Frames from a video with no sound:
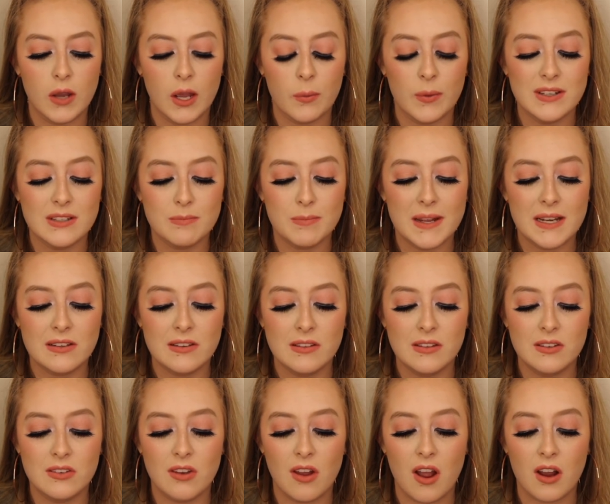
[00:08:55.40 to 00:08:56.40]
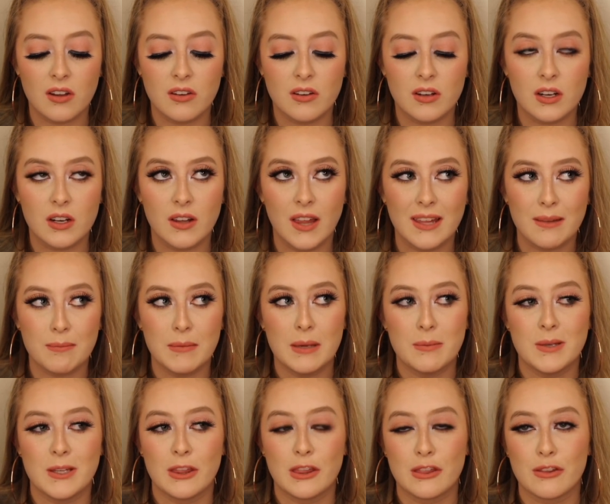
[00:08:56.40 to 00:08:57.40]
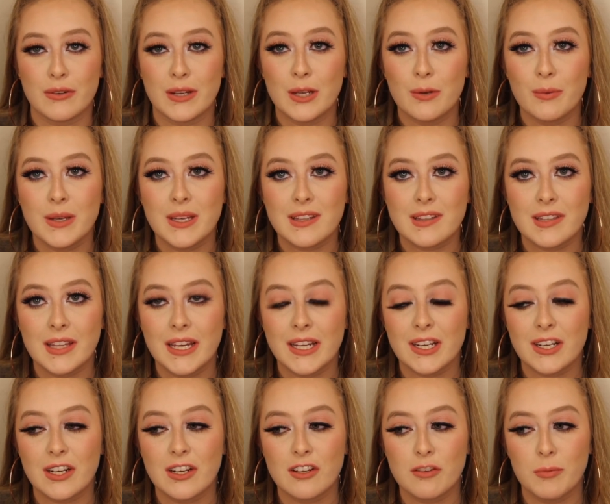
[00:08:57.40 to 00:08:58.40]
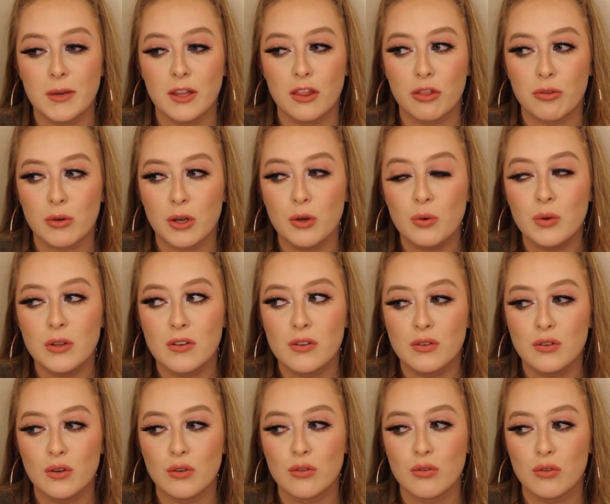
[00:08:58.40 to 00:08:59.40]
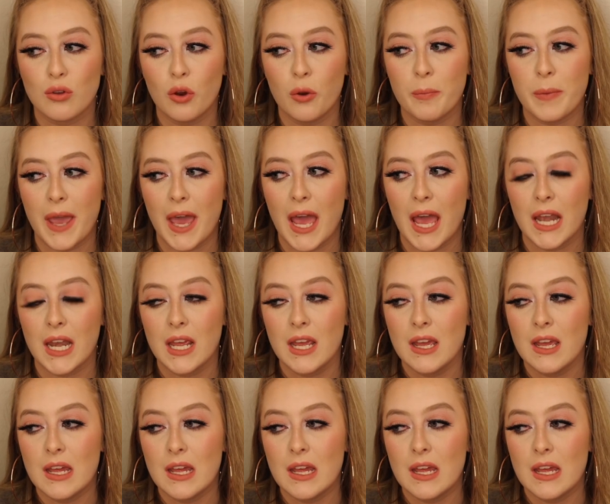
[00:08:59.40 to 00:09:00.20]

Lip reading: went back to the doctor like maybe 3 weeks later because my throat was still so bad.